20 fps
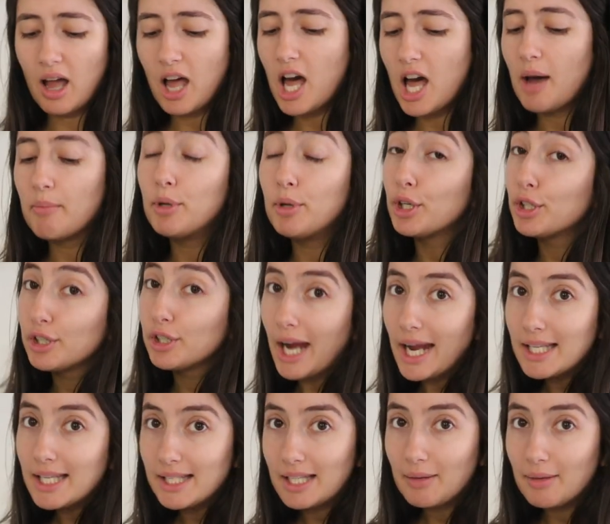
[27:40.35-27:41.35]
I'm not
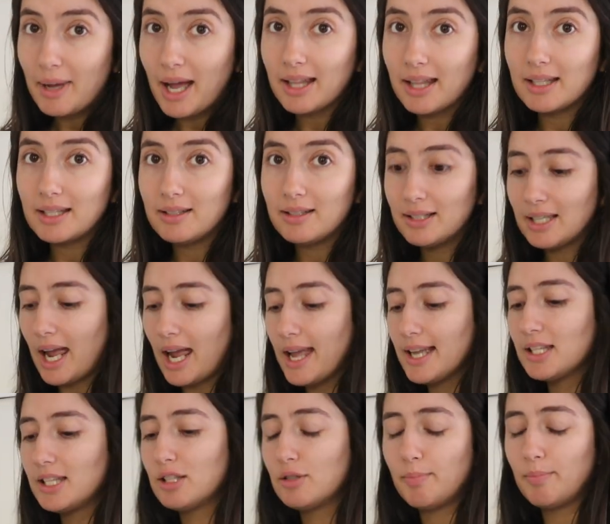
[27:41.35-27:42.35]
crazy about this
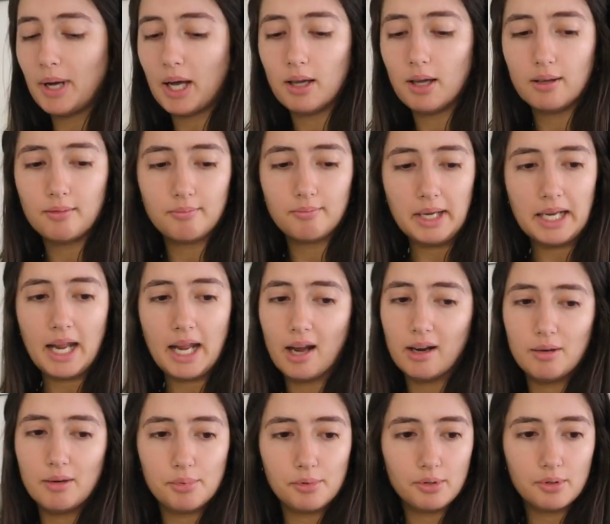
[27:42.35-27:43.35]
taste, but me and
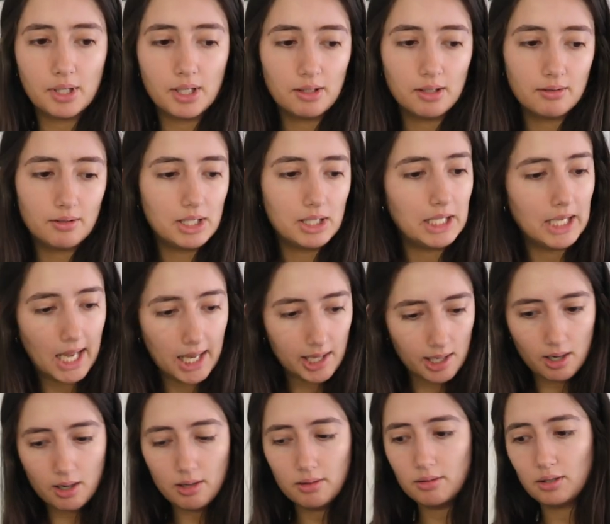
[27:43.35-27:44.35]
Harry brought it
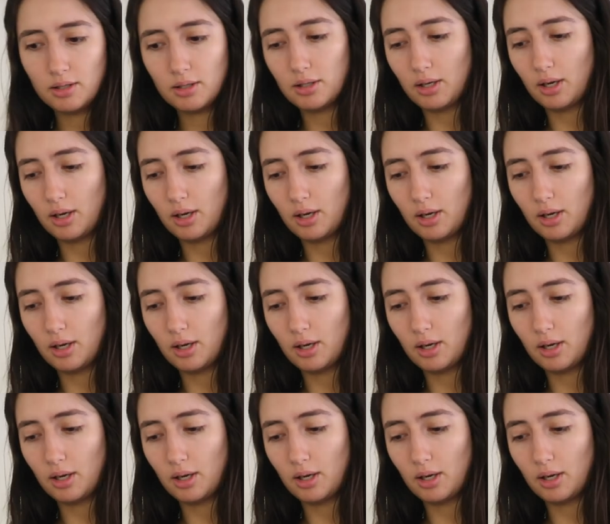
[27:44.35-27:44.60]
together.